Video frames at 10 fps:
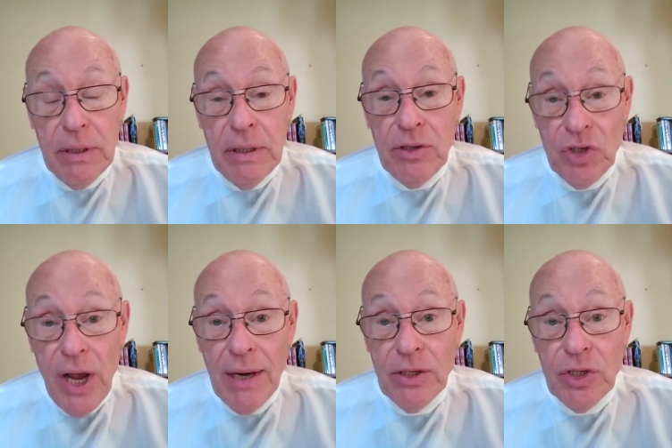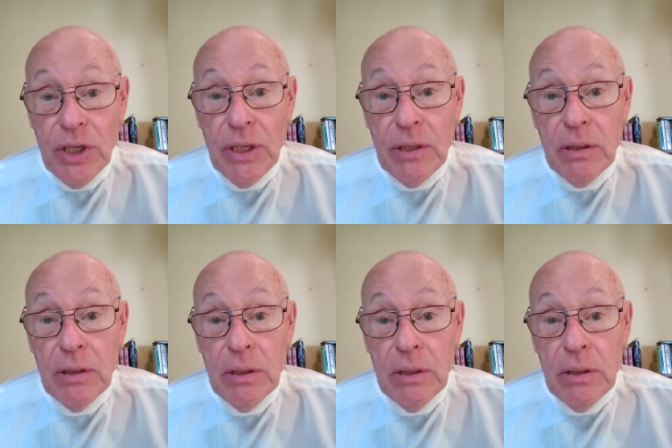and challenging
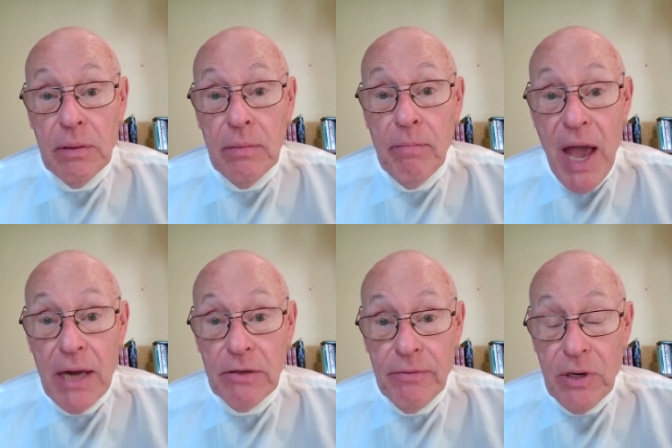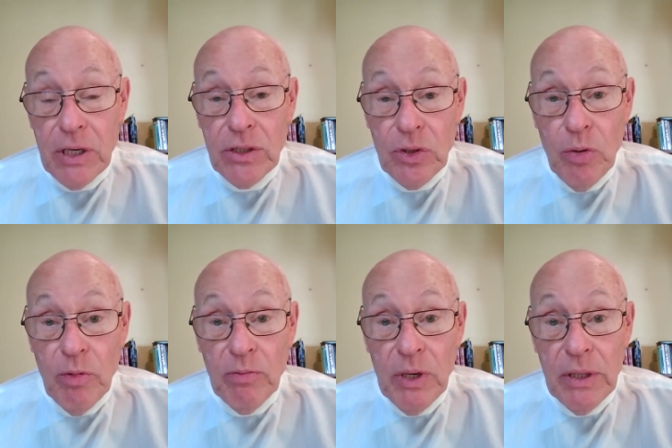matter for us as
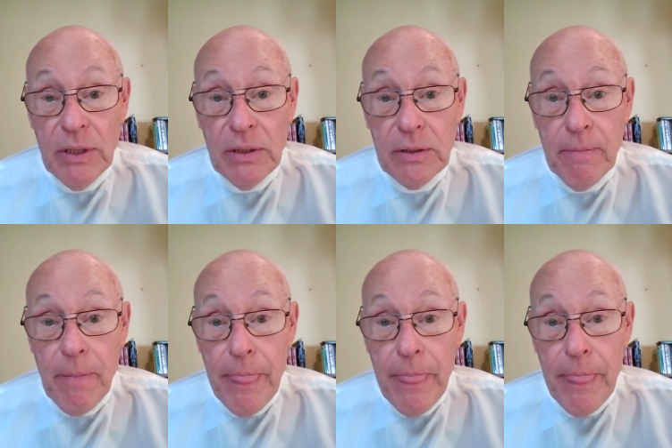human beings.